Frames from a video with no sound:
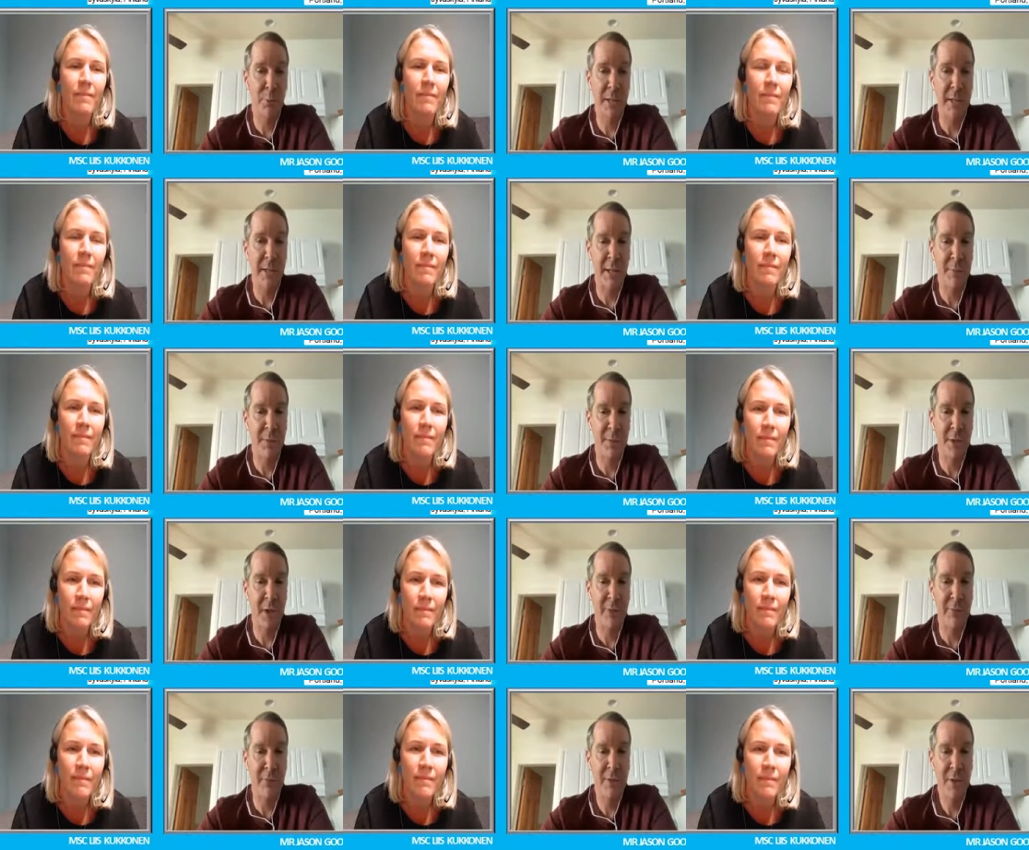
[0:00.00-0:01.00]
Speaker 1: bringing them to
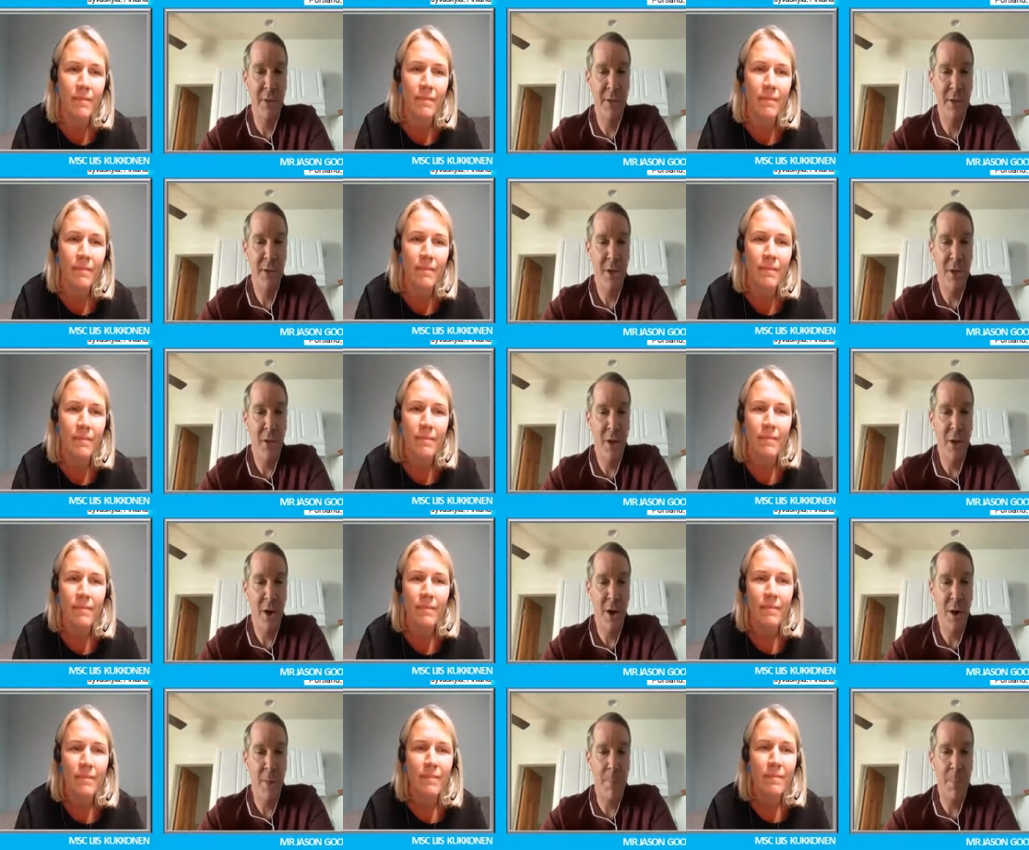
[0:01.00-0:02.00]
life.
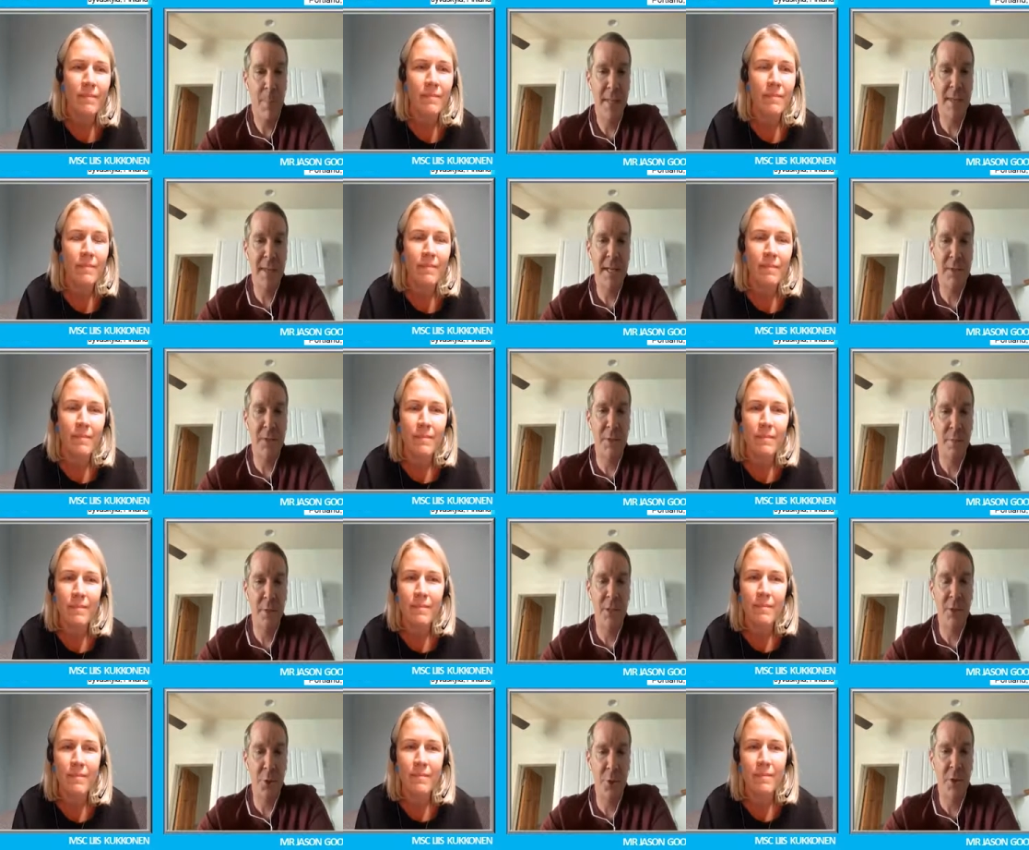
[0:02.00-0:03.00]
I think that's
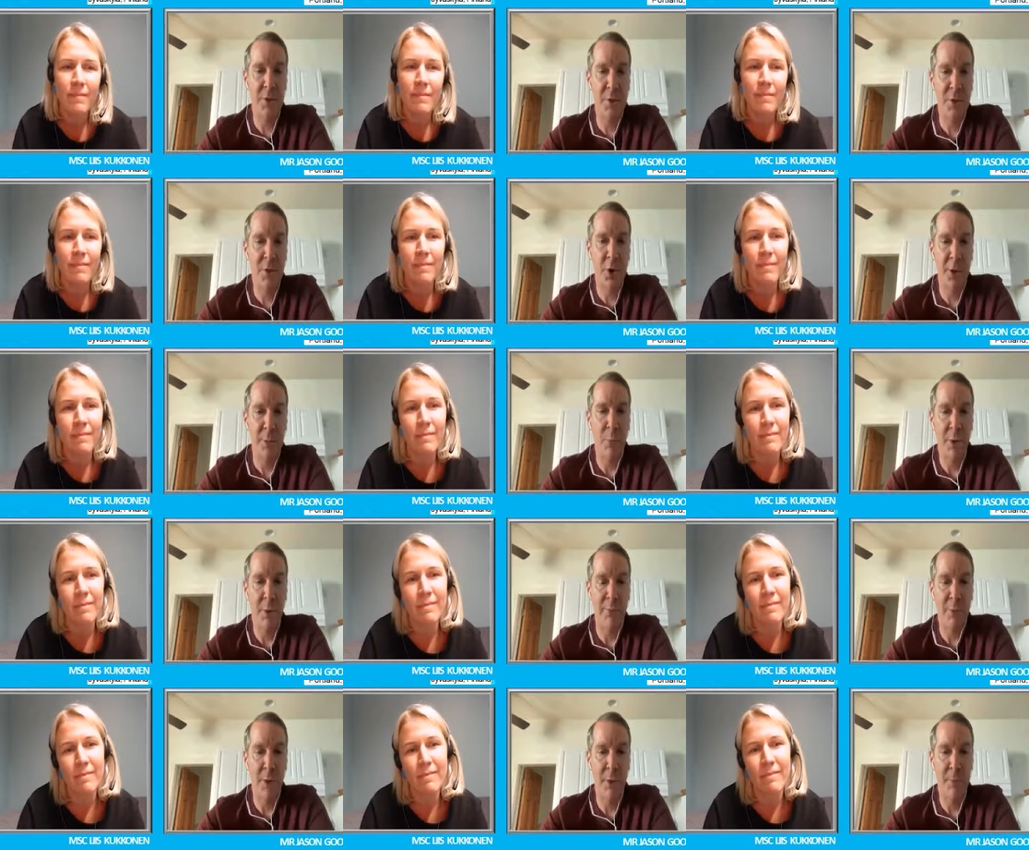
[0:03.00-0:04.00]
a good starting
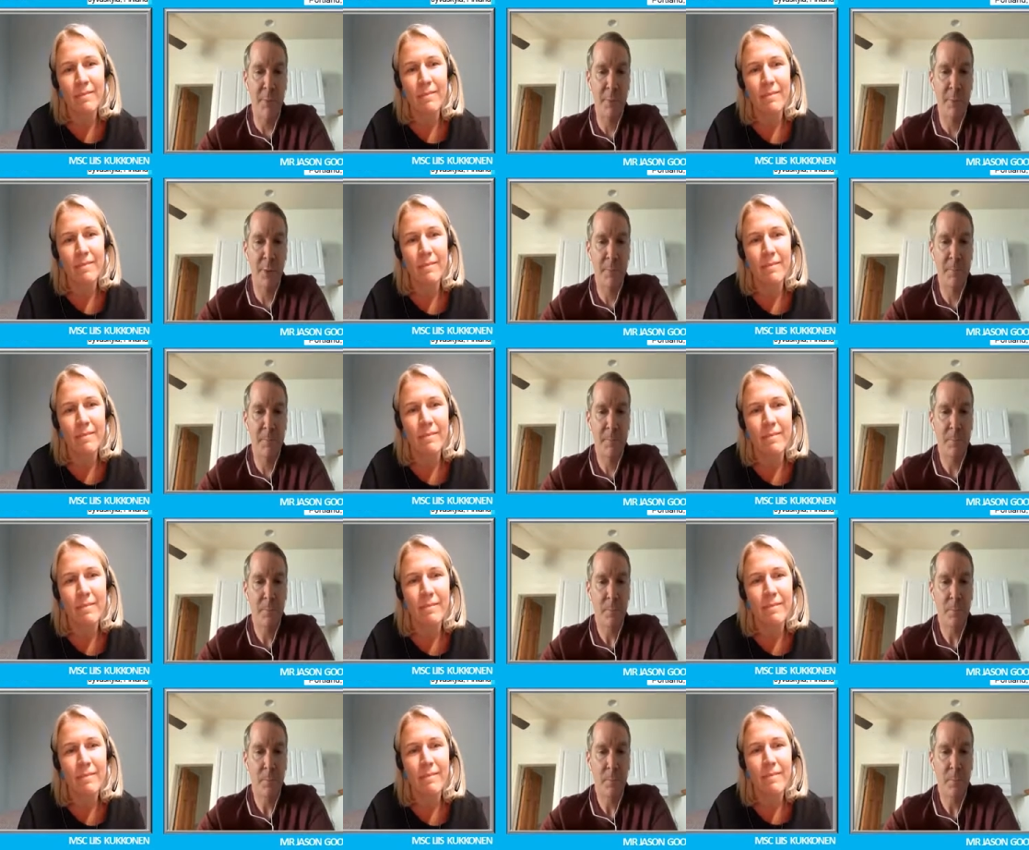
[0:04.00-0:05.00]
point for a lot of people.
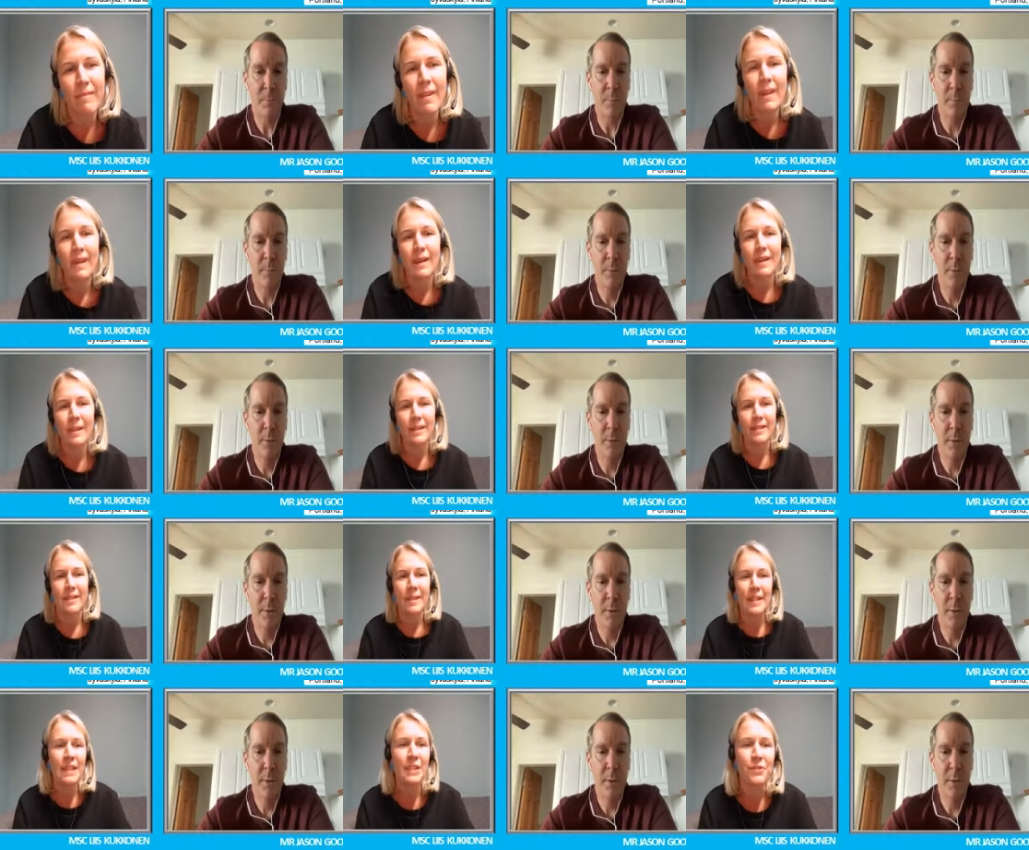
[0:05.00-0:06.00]

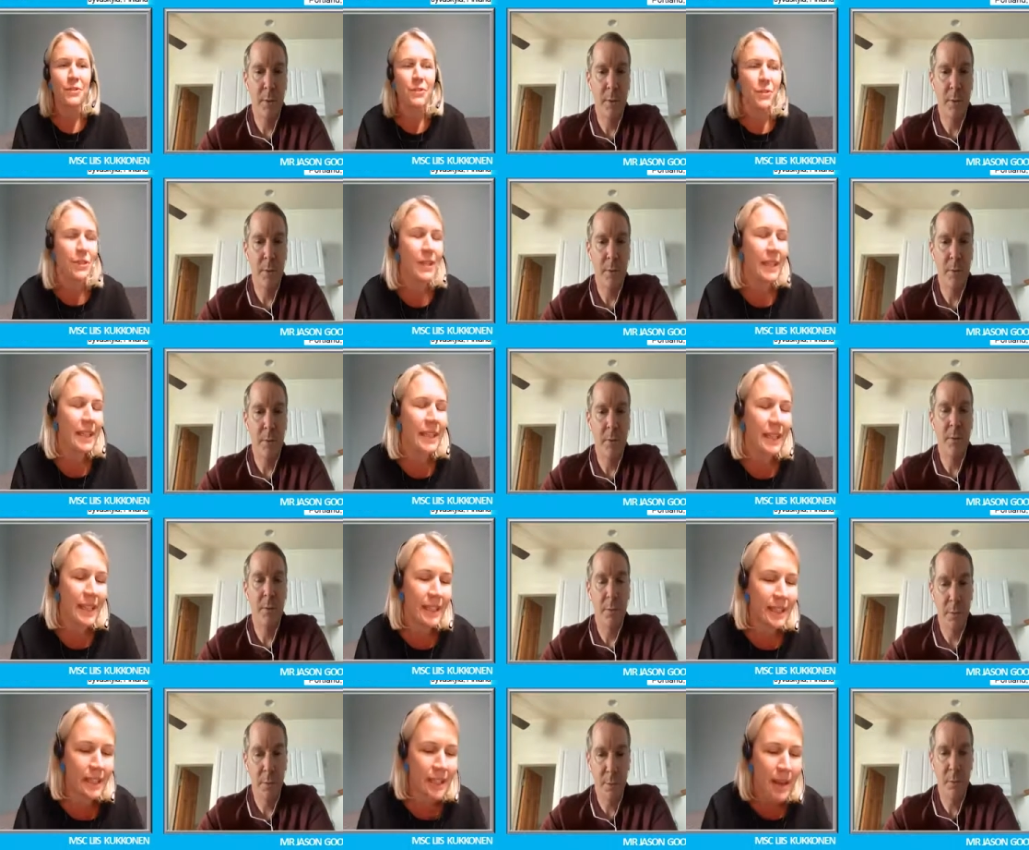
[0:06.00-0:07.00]
Speaker 2: Thank you for that.
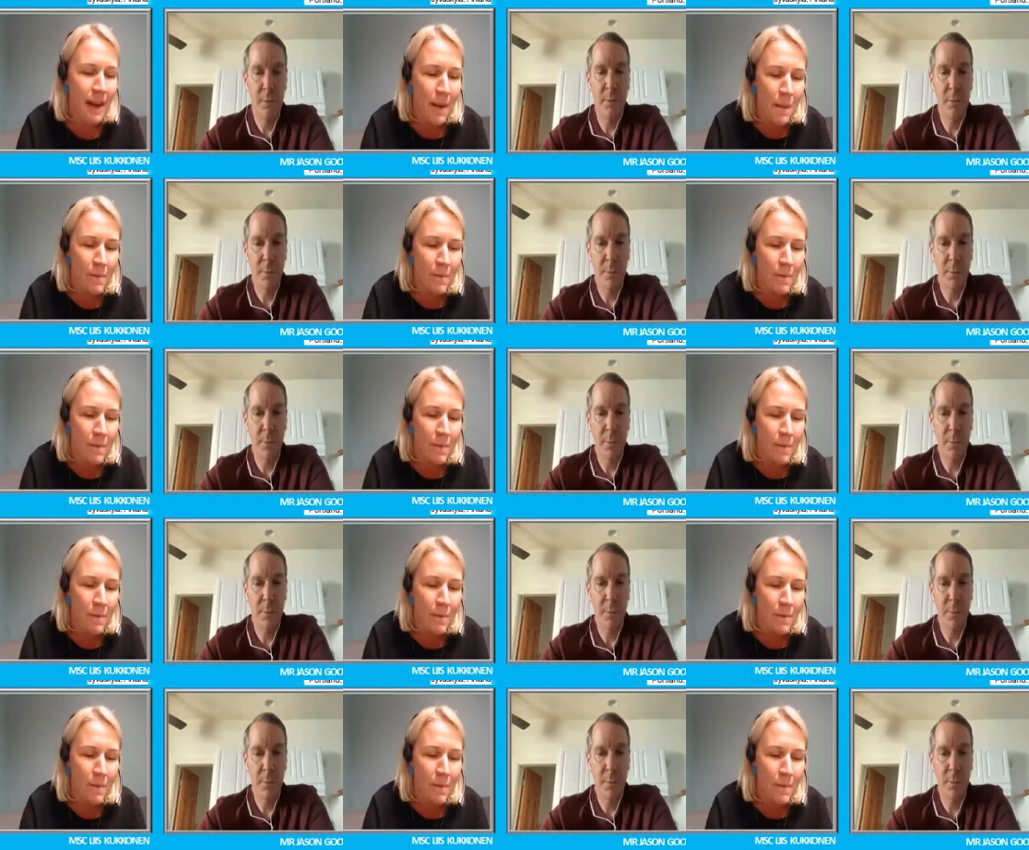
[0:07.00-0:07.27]
And